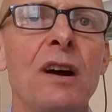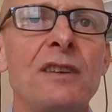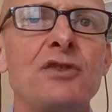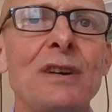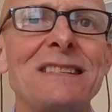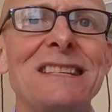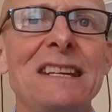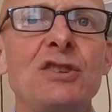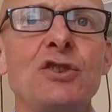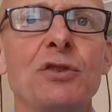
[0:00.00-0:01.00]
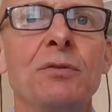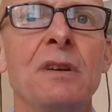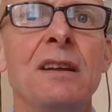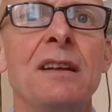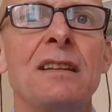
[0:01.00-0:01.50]
address an issue
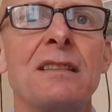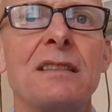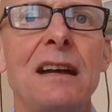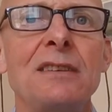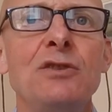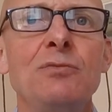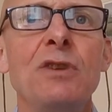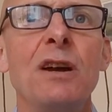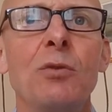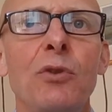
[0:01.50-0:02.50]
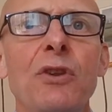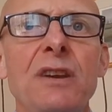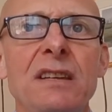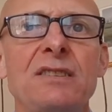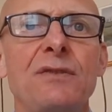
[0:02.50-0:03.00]
that you know other
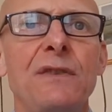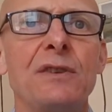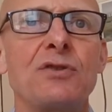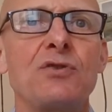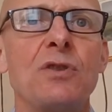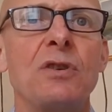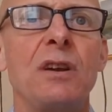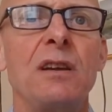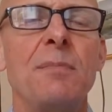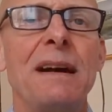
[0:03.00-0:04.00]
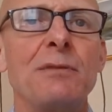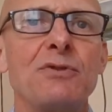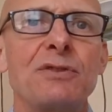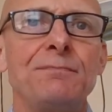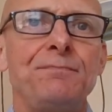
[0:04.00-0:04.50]
knitters feel strongly about.